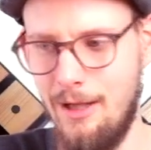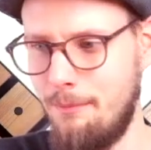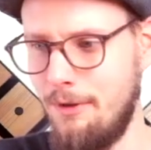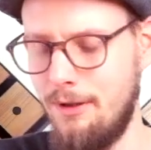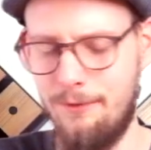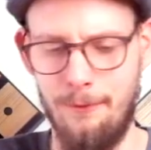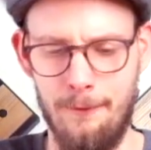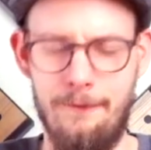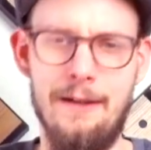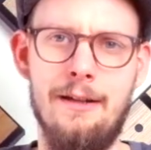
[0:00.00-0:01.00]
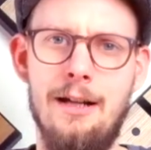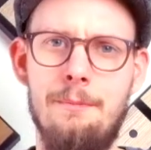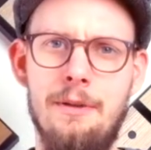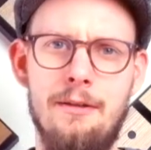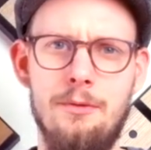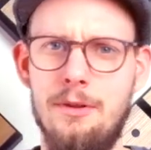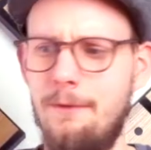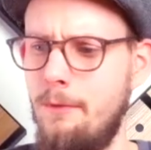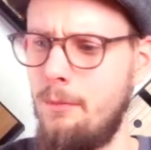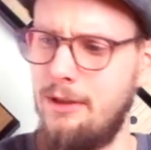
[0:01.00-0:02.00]
But for thick carpets or
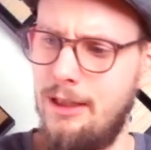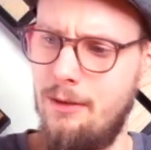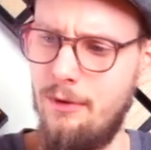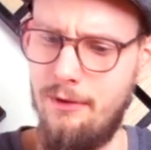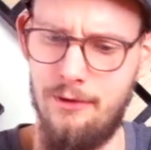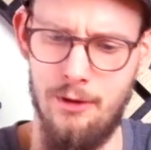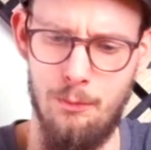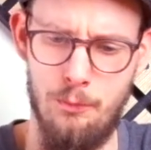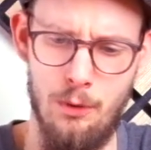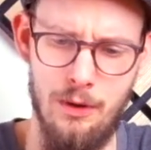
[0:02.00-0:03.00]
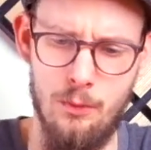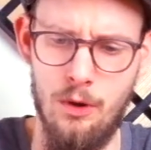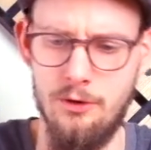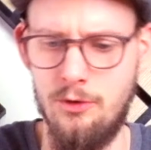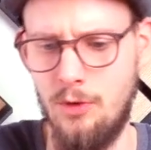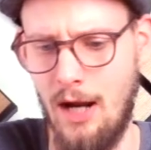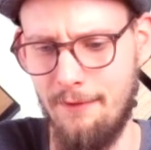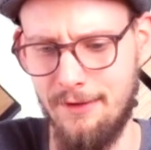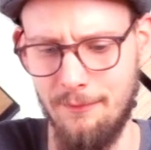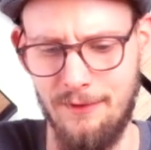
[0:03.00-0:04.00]
different materials, you probably want to
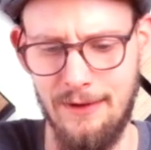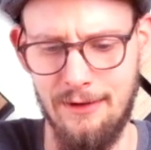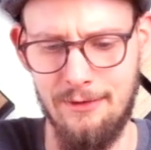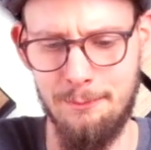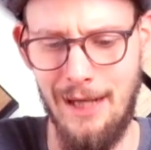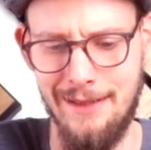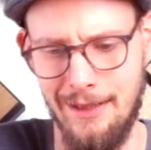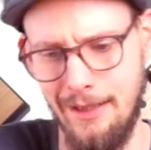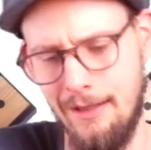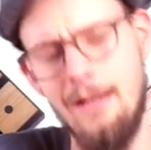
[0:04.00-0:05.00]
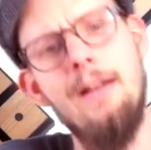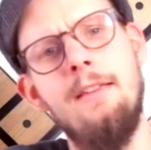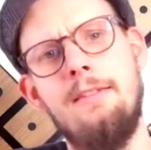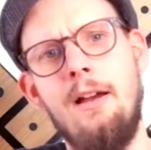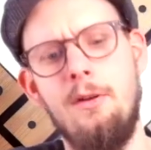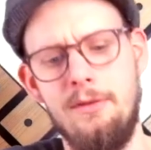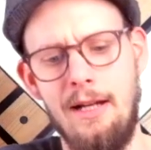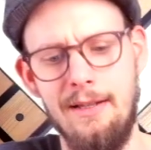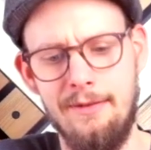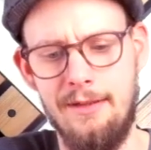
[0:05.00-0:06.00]
have something spiky. So
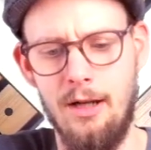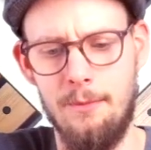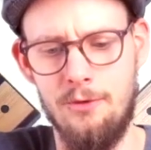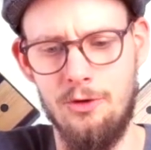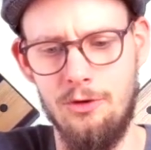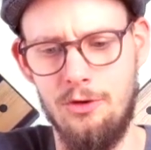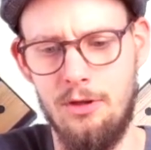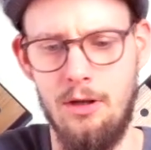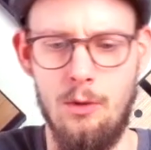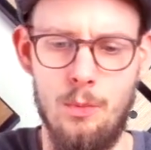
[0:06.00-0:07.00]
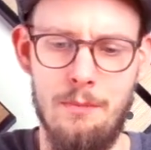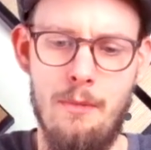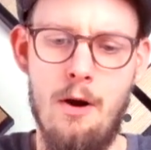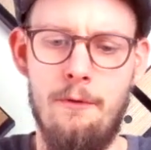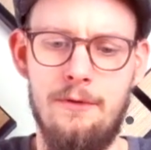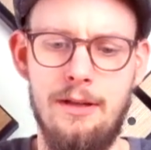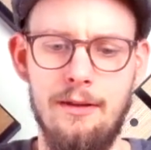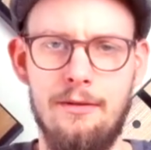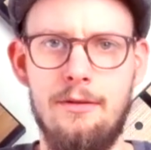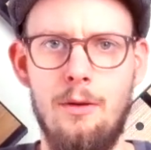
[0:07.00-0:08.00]
there is the option to remove
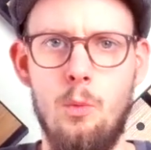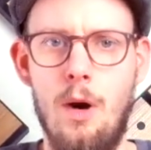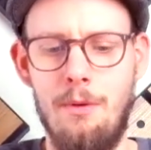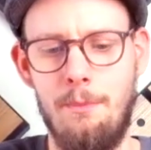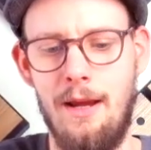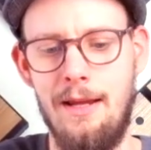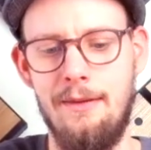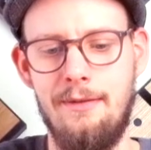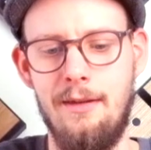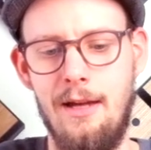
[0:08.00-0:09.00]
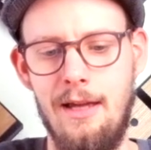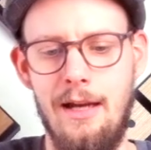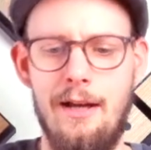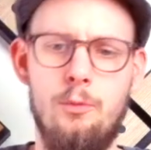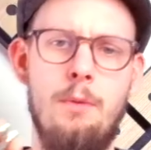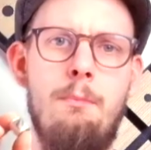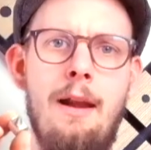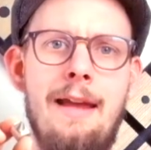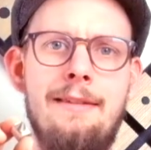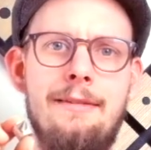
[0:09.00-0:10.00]
this rubber piece and
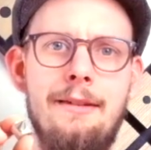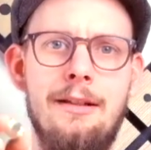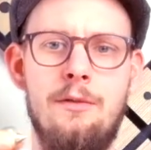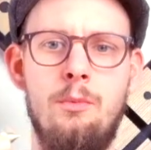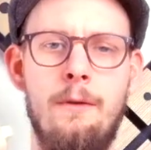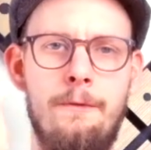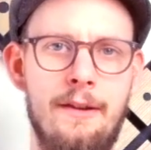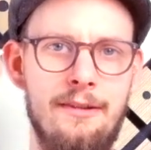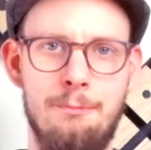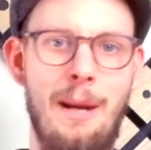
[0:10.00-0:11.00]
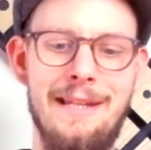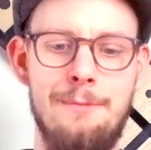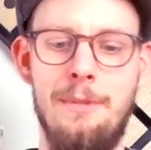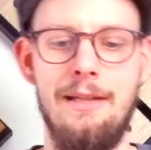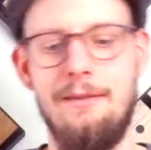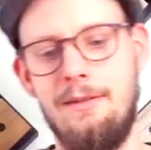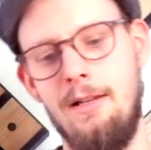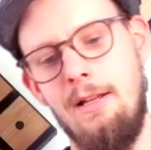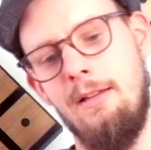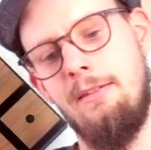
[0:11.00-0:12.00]
replace it with a spike piece.
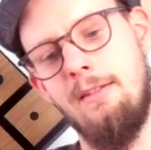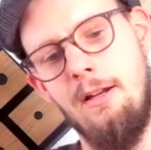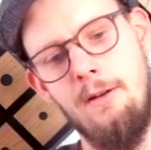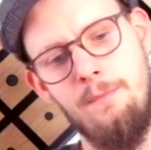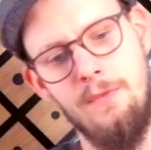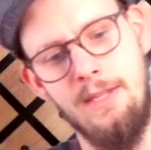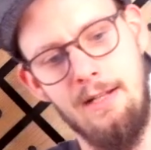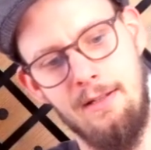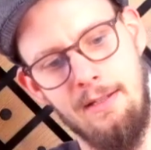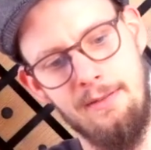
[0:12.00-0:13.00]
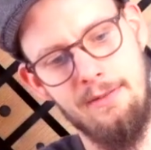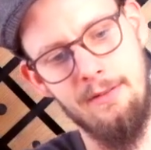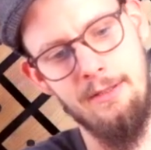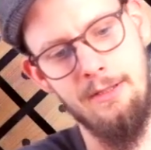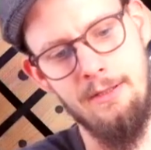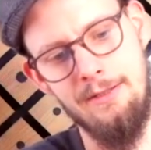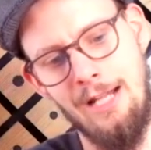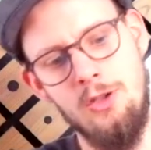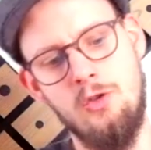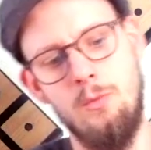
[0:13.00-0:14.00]
So there is a
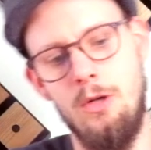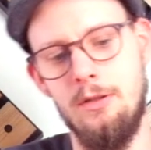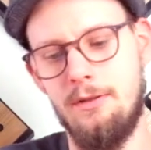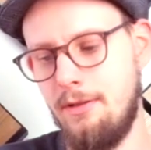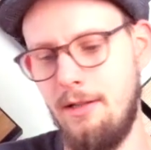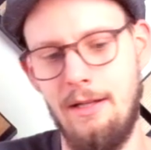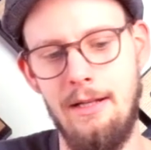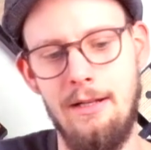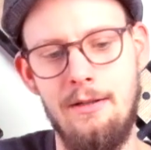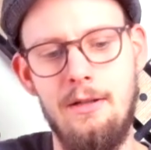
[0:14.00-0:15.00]
tension rod here,